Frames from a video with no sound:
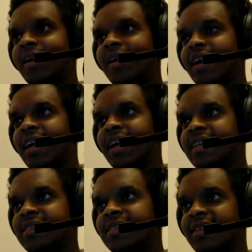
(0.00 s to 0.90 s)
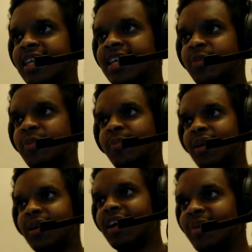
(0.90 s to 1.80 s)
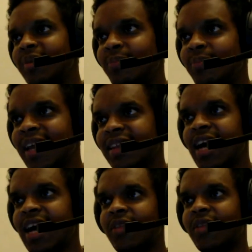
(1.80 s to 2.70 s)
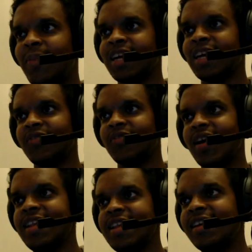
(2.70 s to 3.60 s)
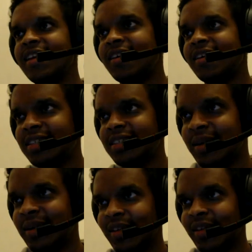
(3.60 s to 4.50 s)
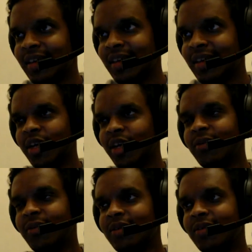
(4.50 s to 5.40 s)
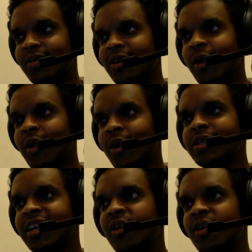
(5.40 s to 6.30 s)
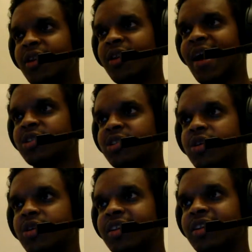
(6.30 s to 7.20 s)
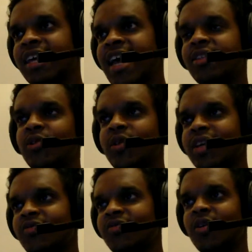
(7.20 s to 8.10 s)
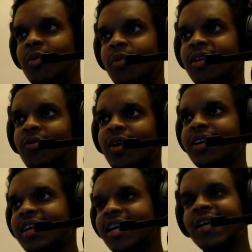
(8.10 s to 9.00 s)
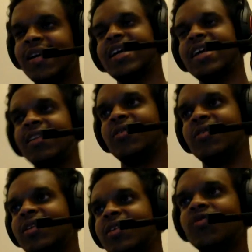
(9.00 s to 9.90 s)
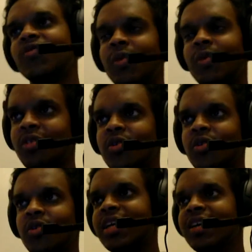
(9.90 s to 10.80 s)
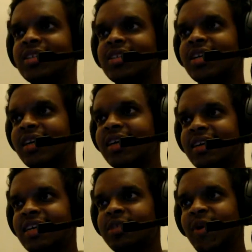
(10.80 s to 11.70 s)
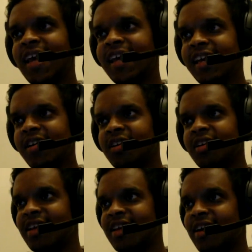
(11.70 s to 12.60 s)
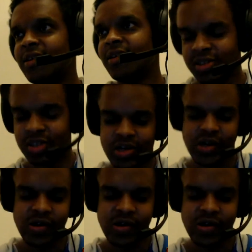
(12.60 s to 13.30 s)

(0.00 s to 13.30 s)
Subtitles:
is these people have been bailing out the banks for 8 years. We always said, oh, the banks they can't do this for more than 1 year. They can't do this for more than 2 years. It's been 8 years now, so